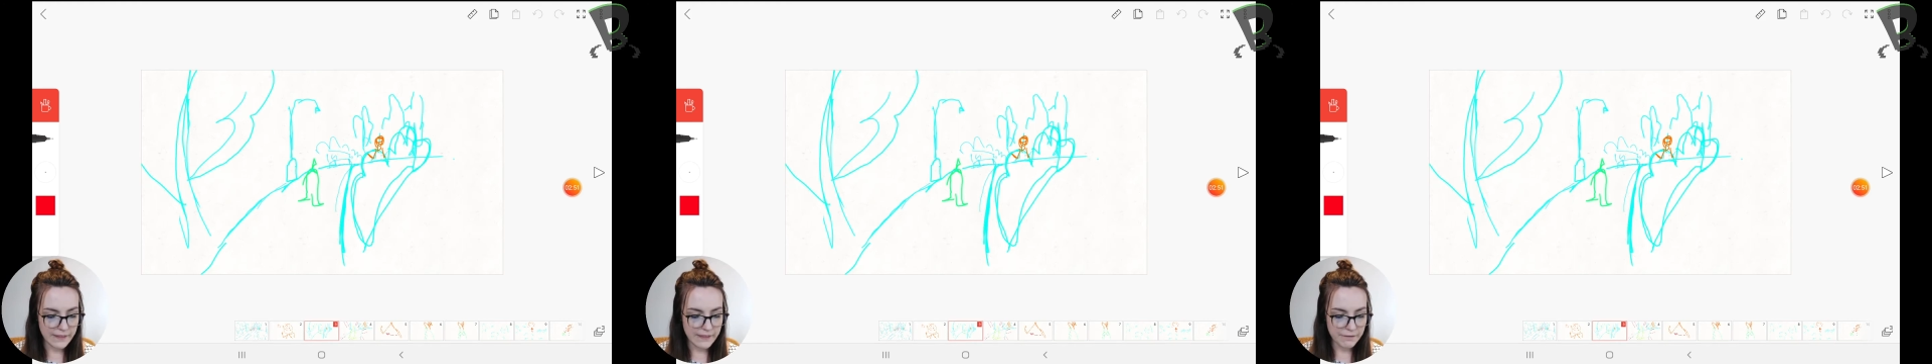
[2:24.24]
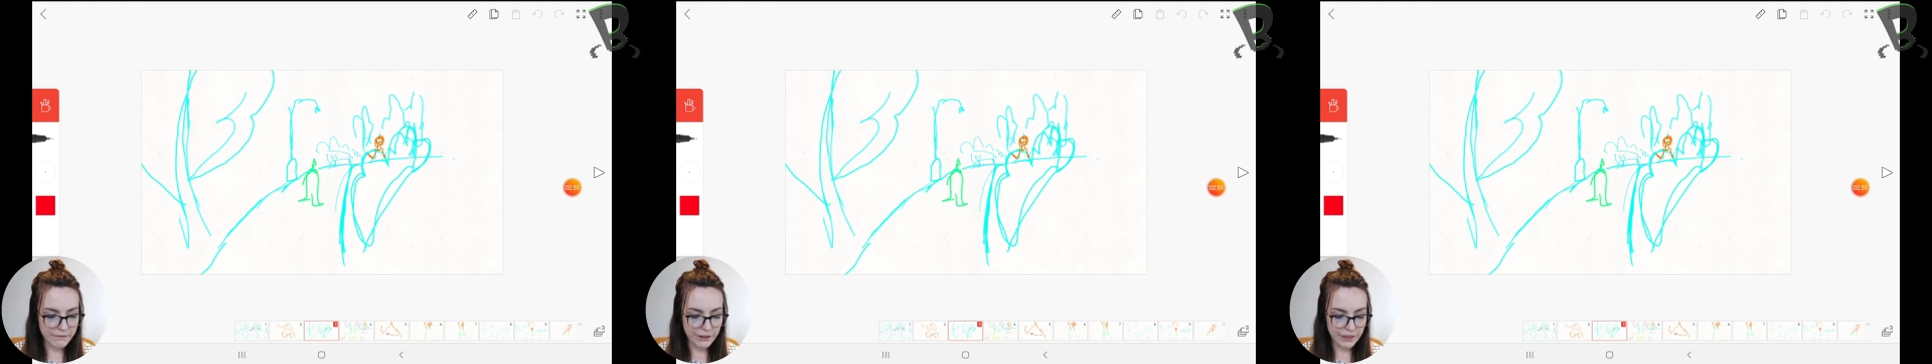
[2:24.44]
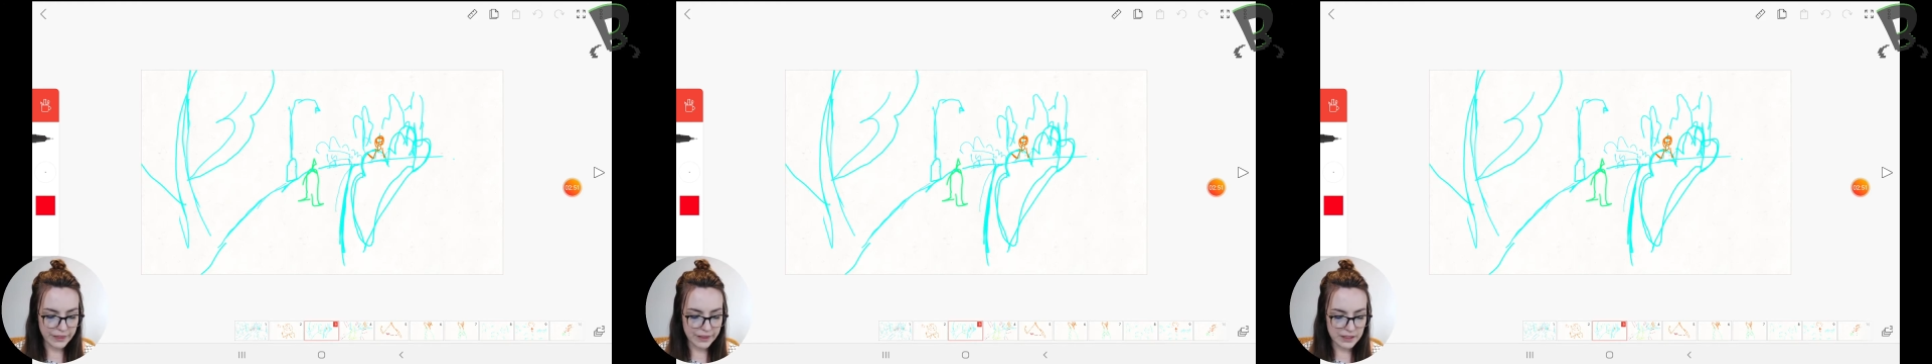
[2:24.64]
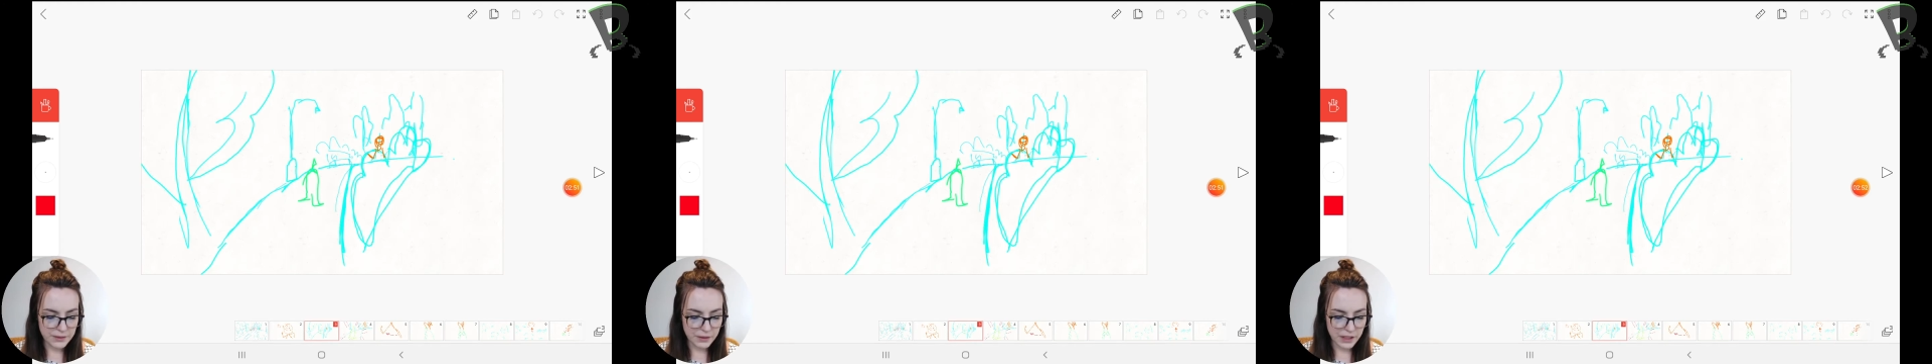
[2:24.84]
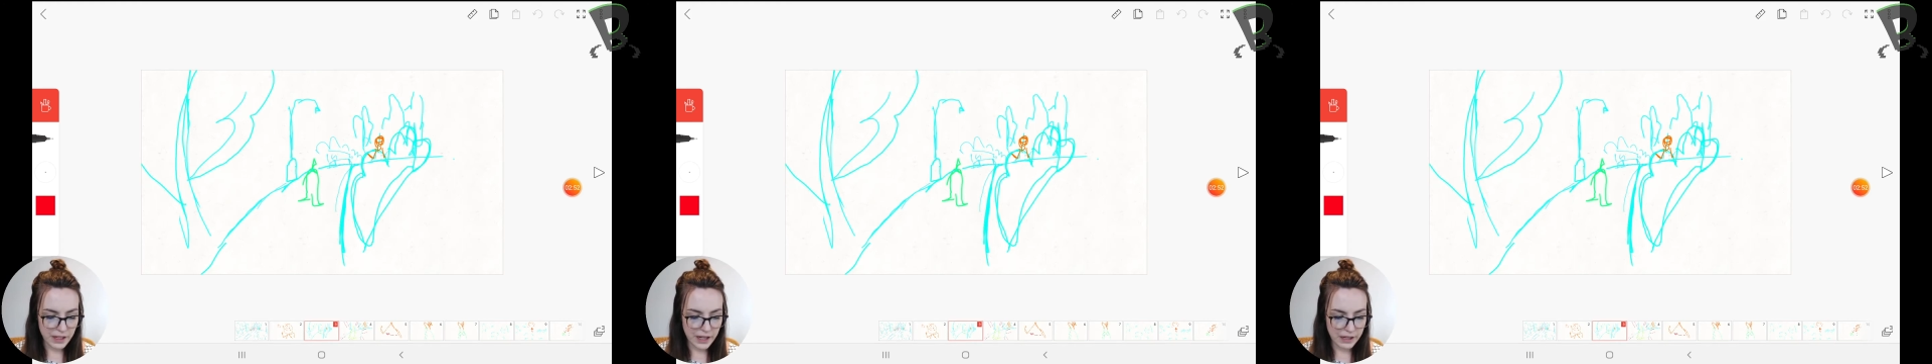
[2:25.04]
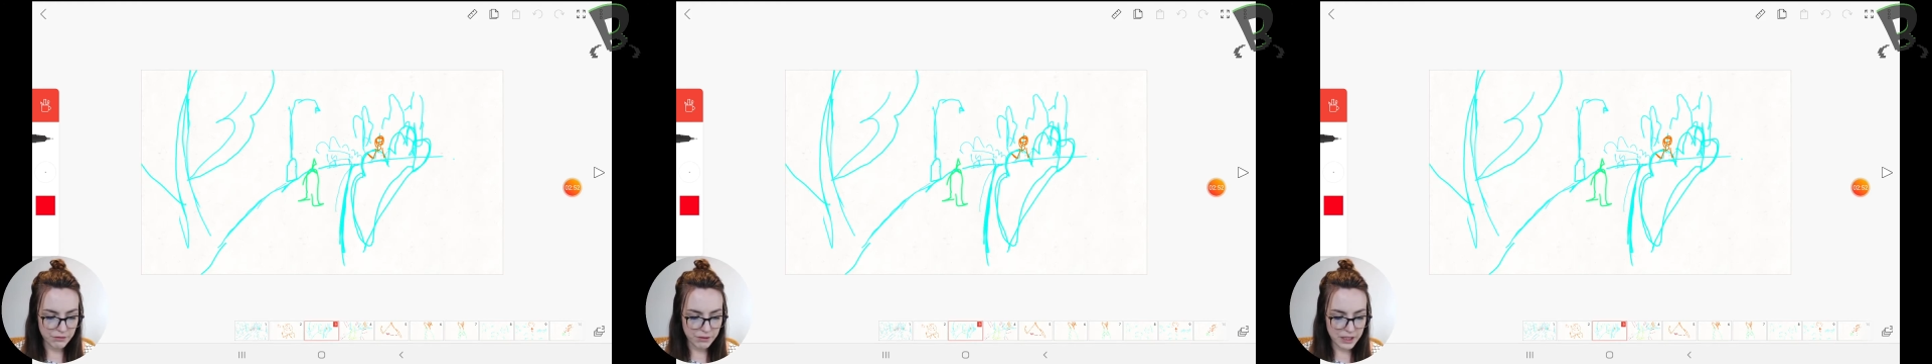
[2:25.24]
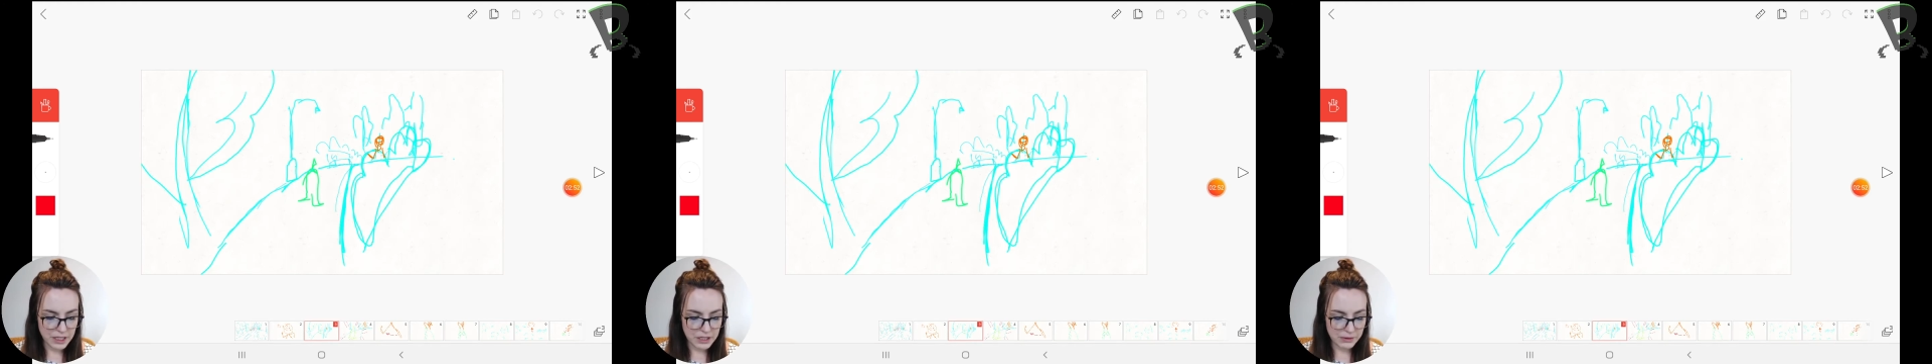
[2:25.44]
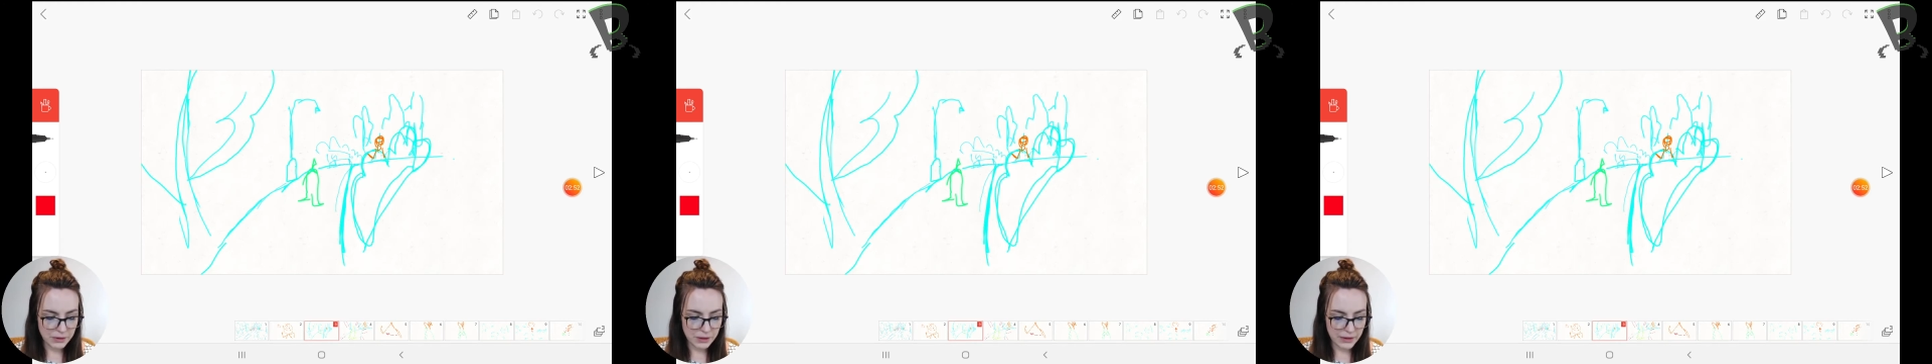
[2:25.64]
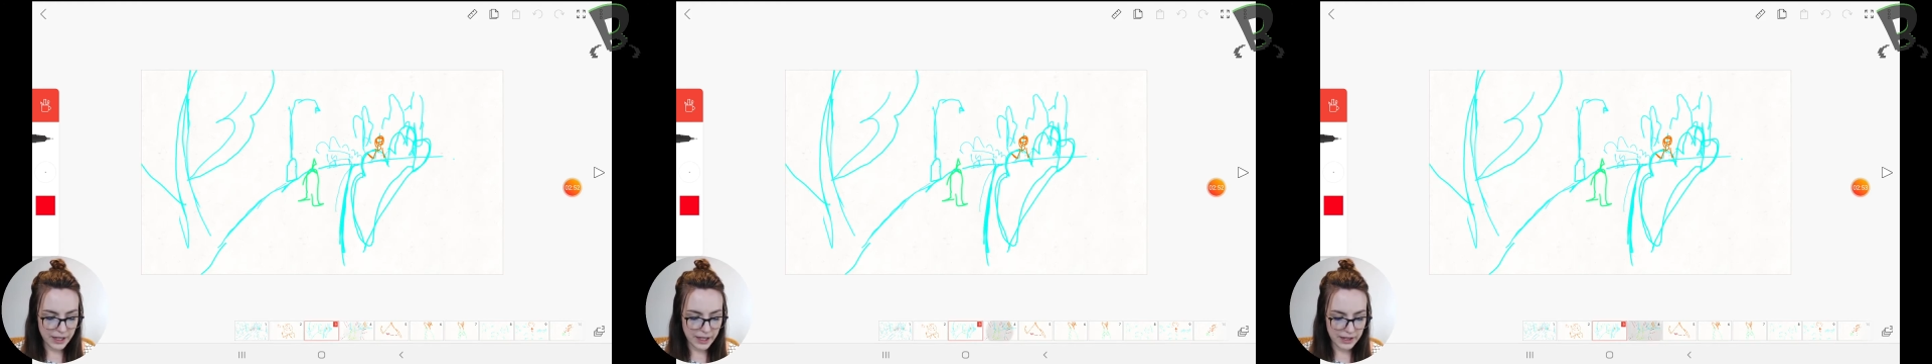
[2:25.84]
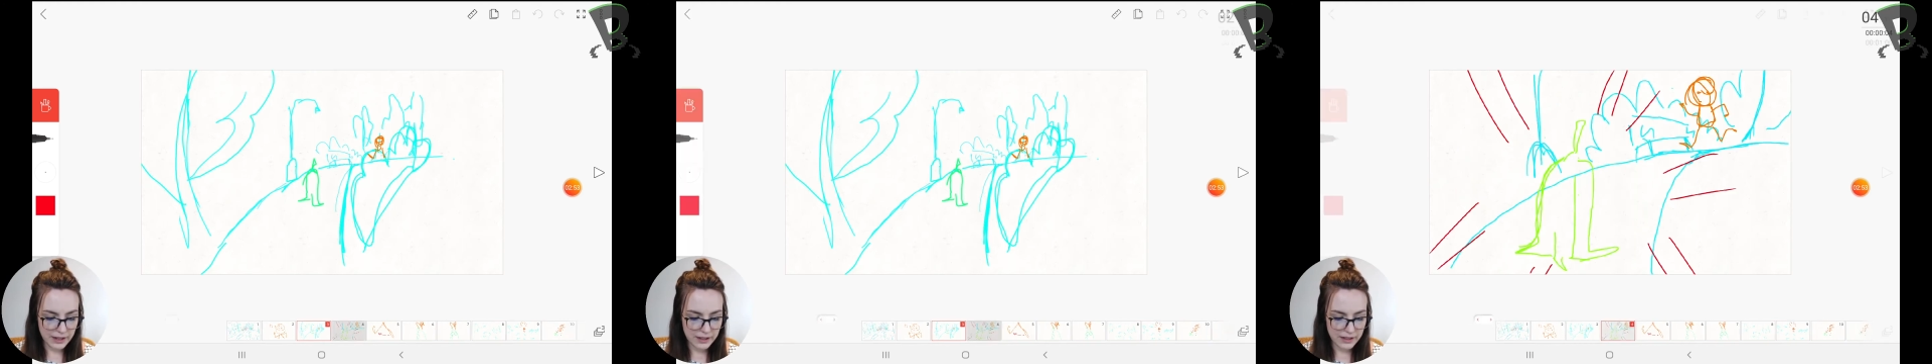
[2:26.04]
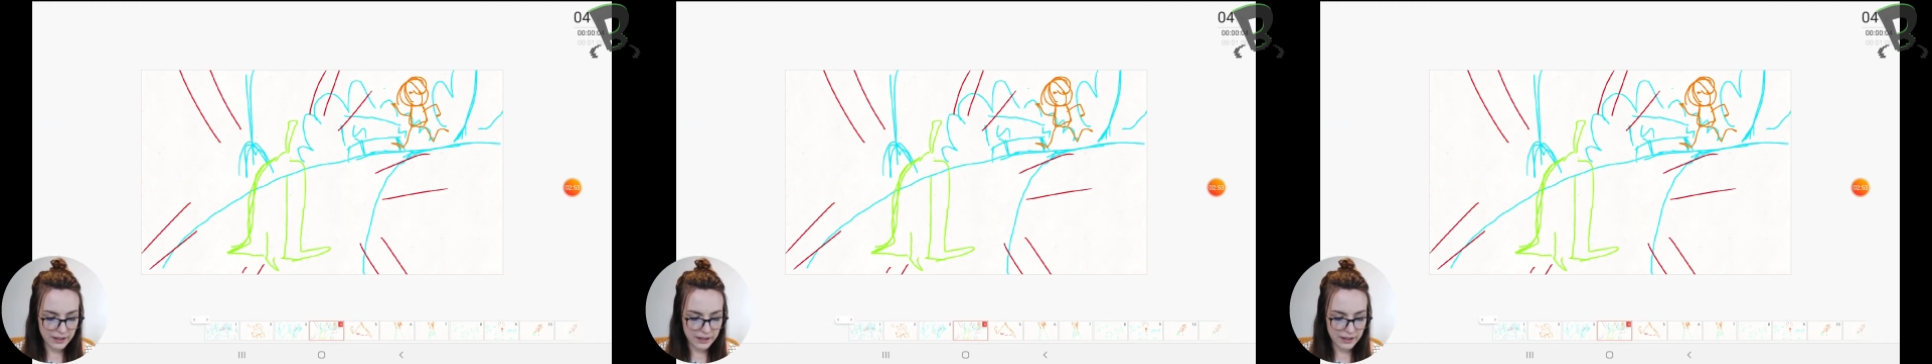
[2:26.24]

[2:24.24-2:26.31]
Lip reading: for this one, I redrew it